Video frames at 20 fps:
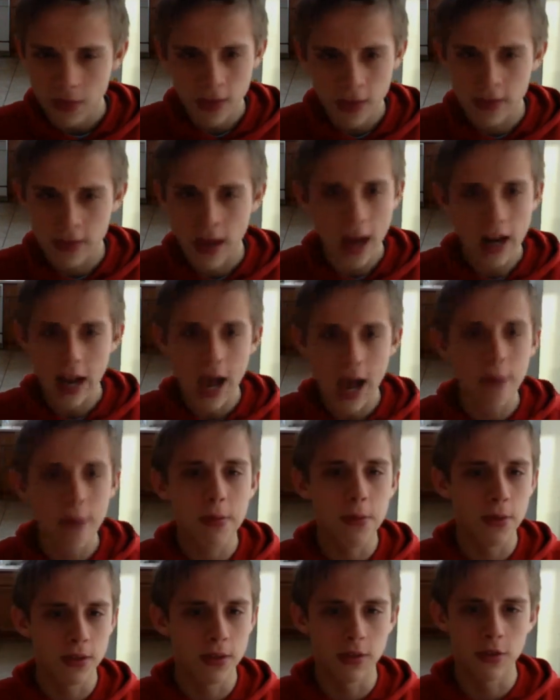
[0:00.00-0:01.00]
not happy
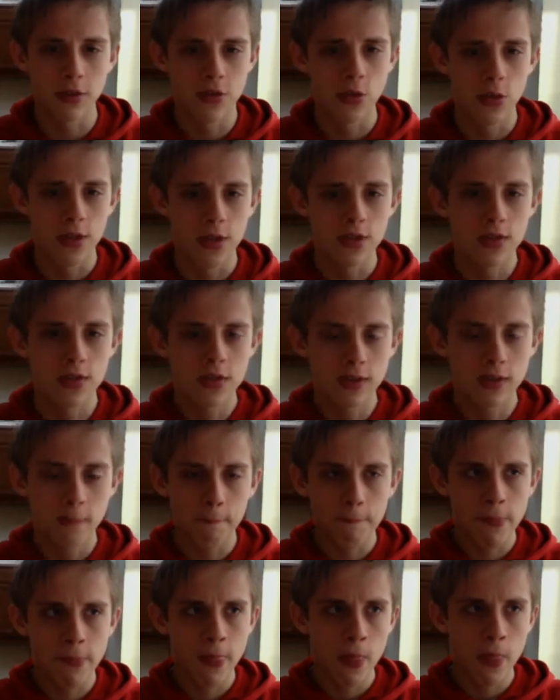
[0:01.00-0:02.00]
with their choices.
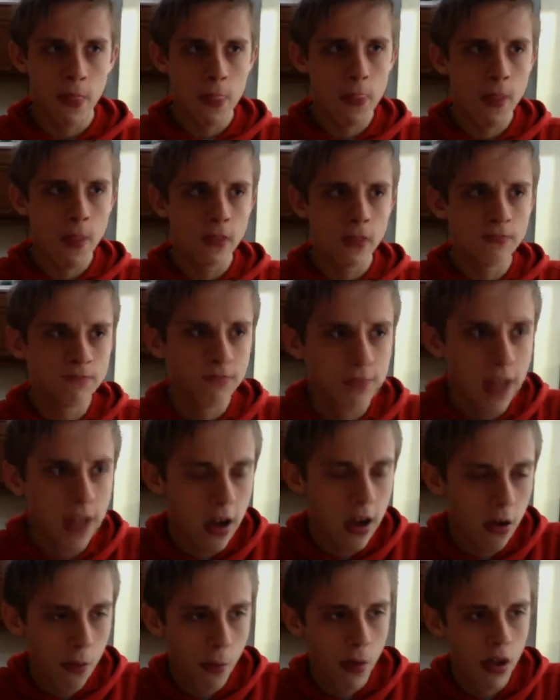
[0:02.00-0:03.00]

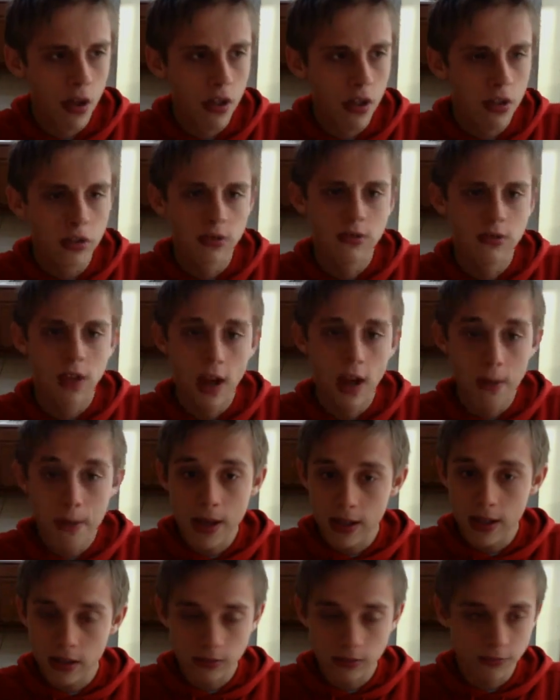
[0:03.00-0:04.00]
Now, I
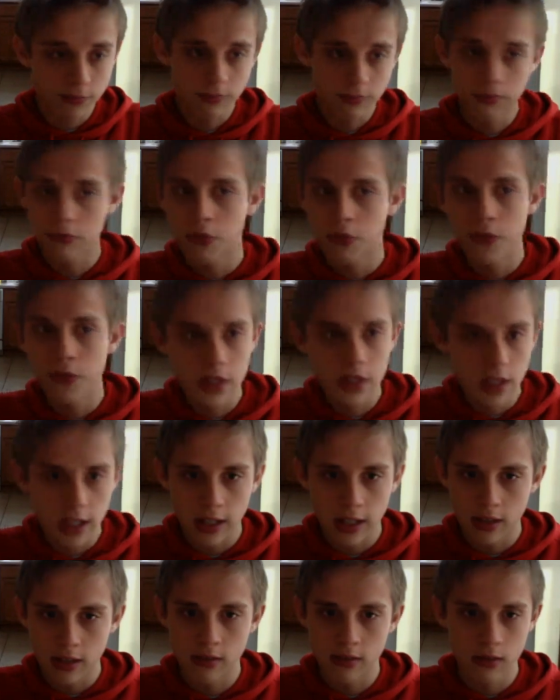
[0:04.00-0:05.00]
bet movies
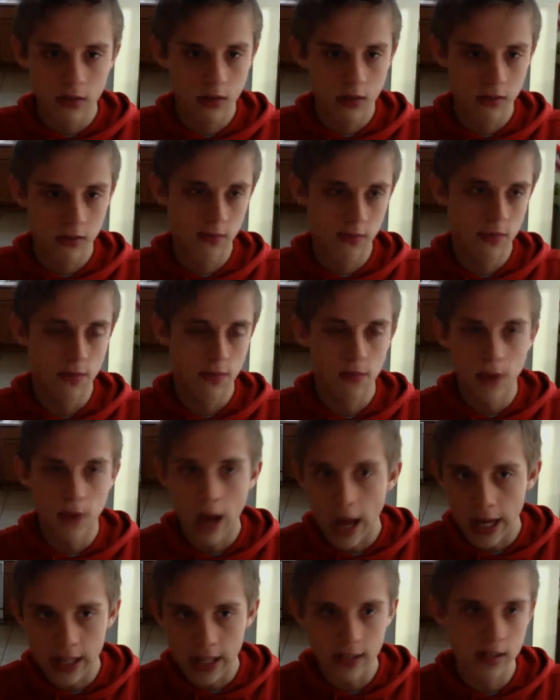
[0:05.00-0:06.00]
like
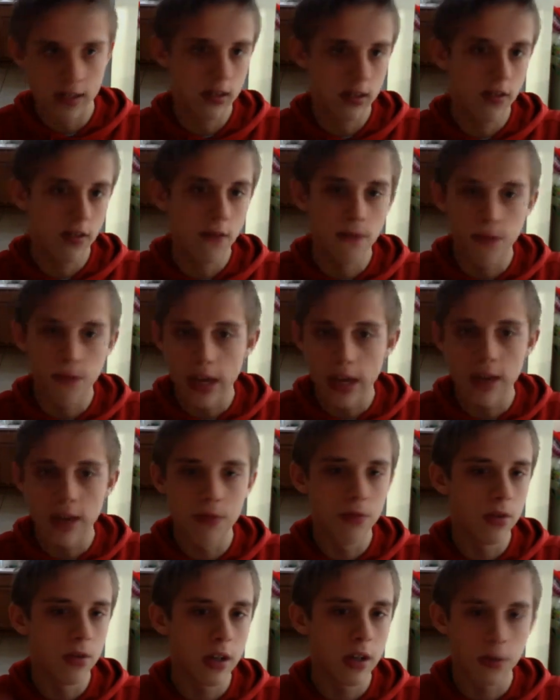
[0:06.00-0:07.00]
Vice, The
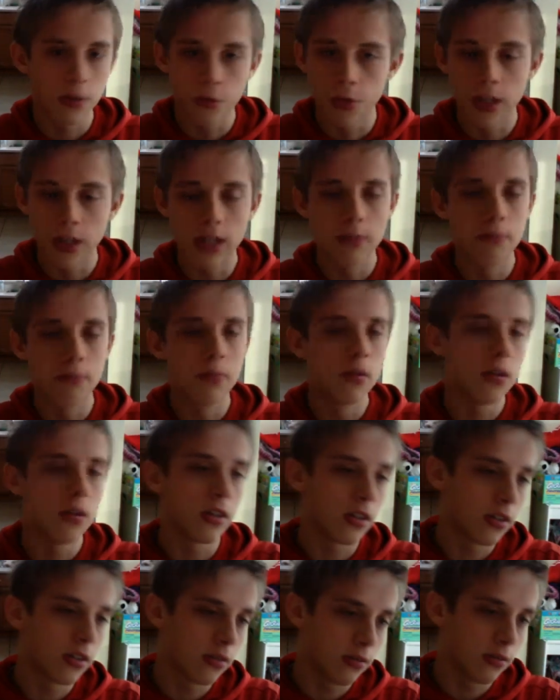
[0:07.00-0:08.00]
Favorite, Green
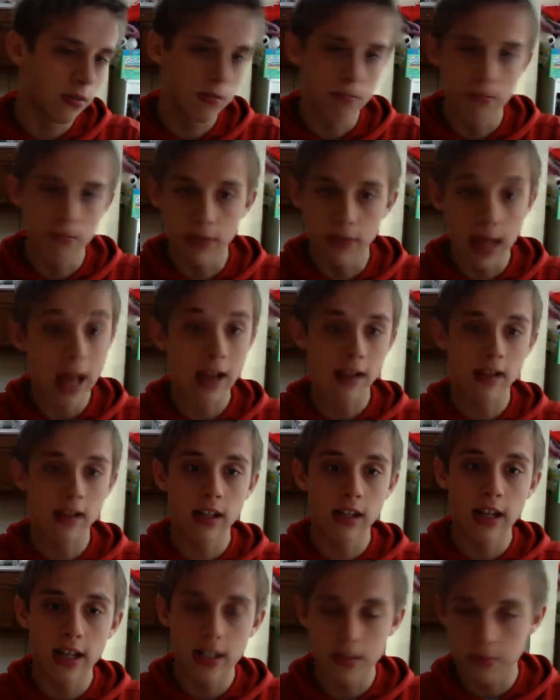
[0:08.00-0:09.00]
Book, Black
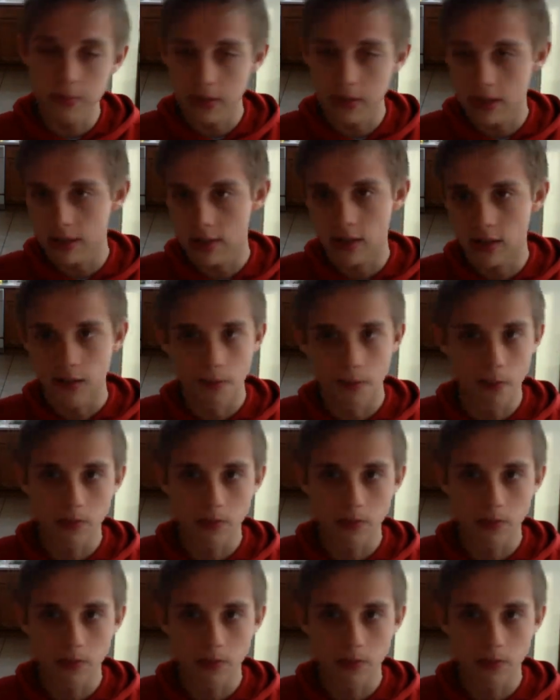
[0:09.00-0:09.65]
Klansman,